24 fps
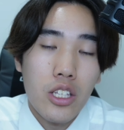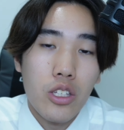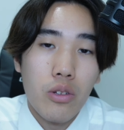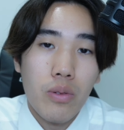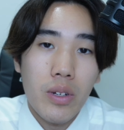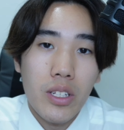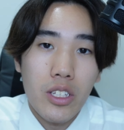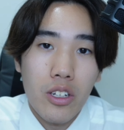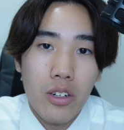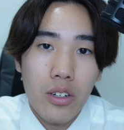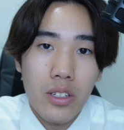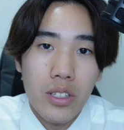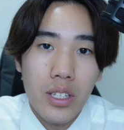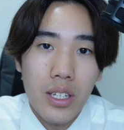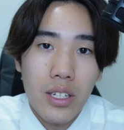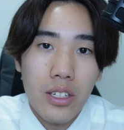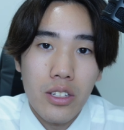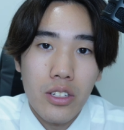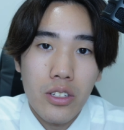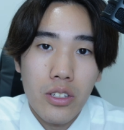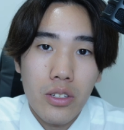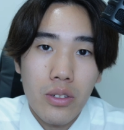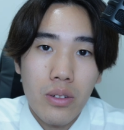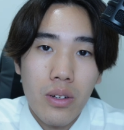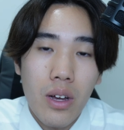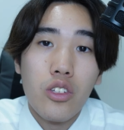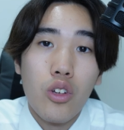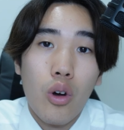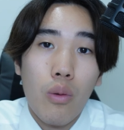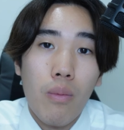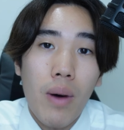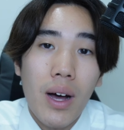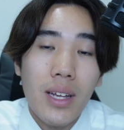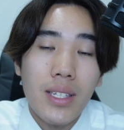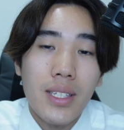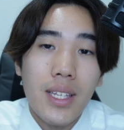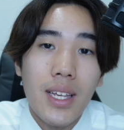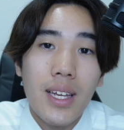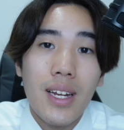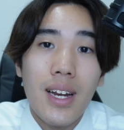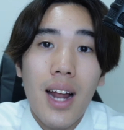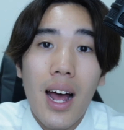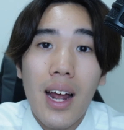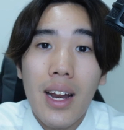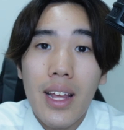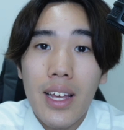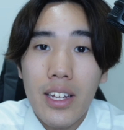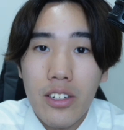so it turns into
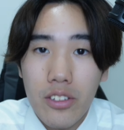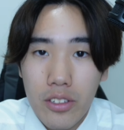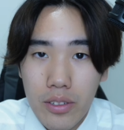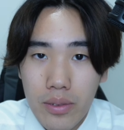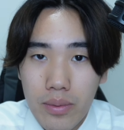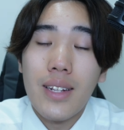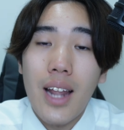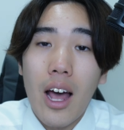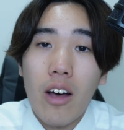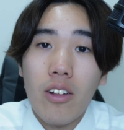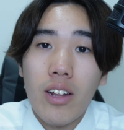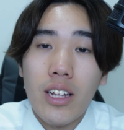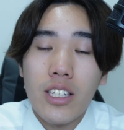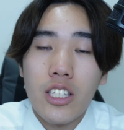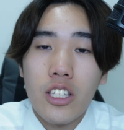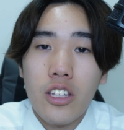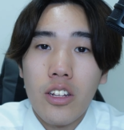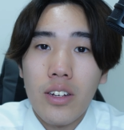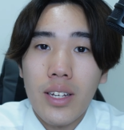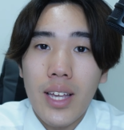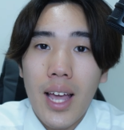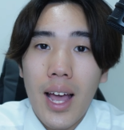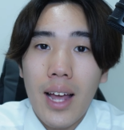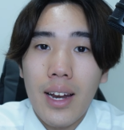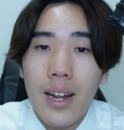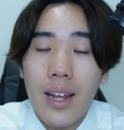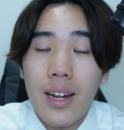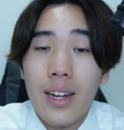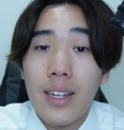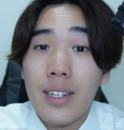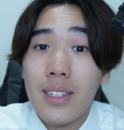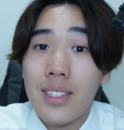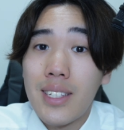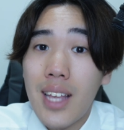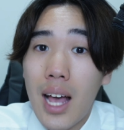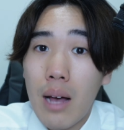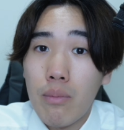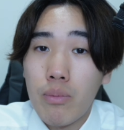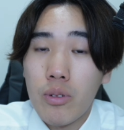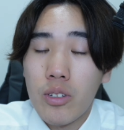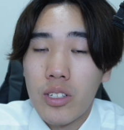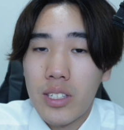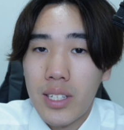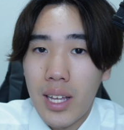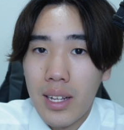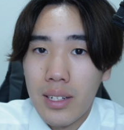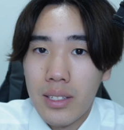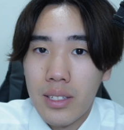yomaserareru. Now let's look at an example
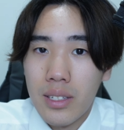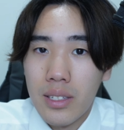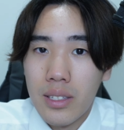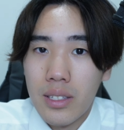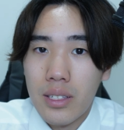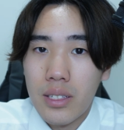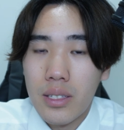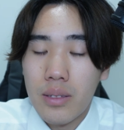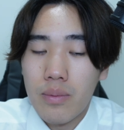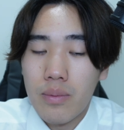sentence.